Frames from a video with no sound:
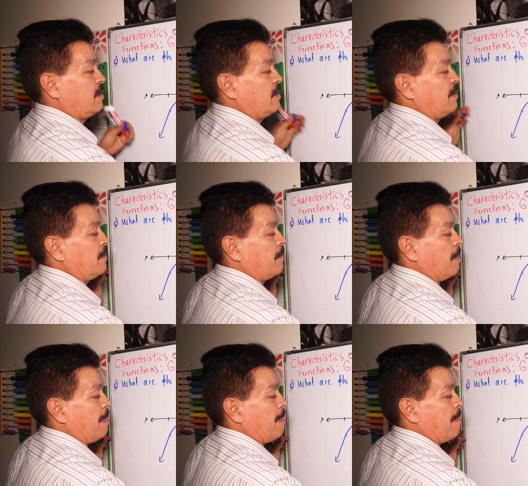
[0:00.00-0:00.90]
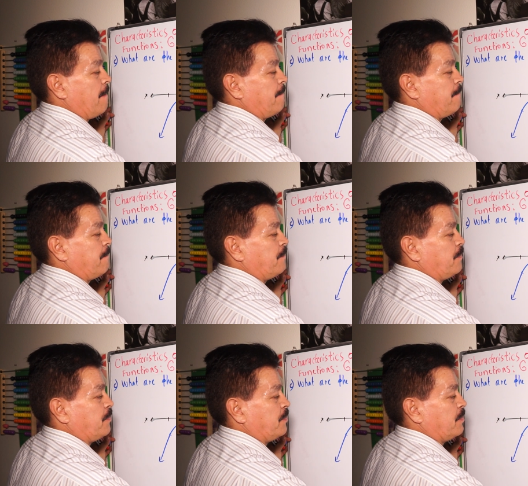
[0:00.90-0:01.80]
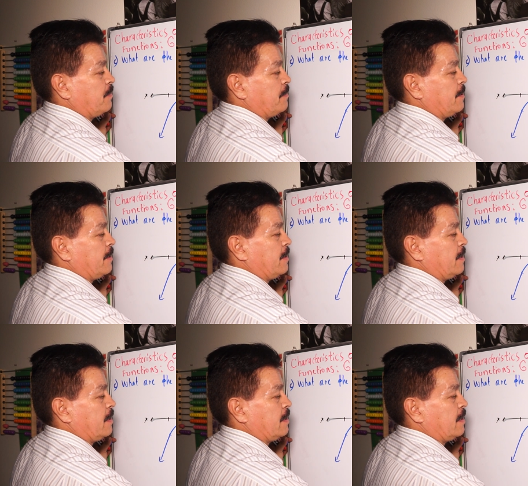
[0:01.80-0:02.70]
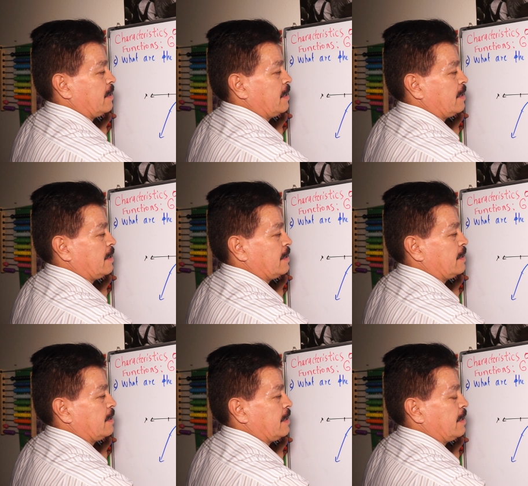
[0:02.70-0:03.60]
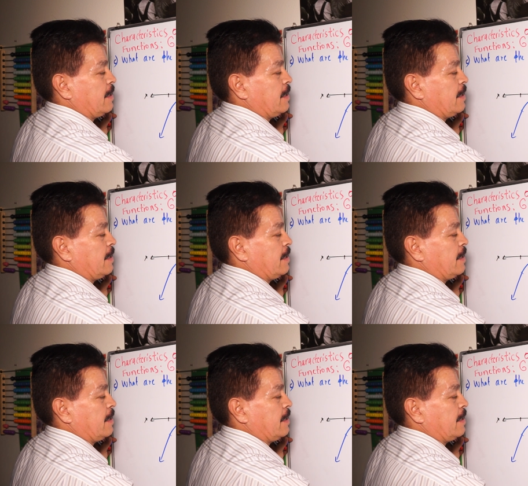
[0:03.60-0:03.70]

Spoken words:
(no one is talking)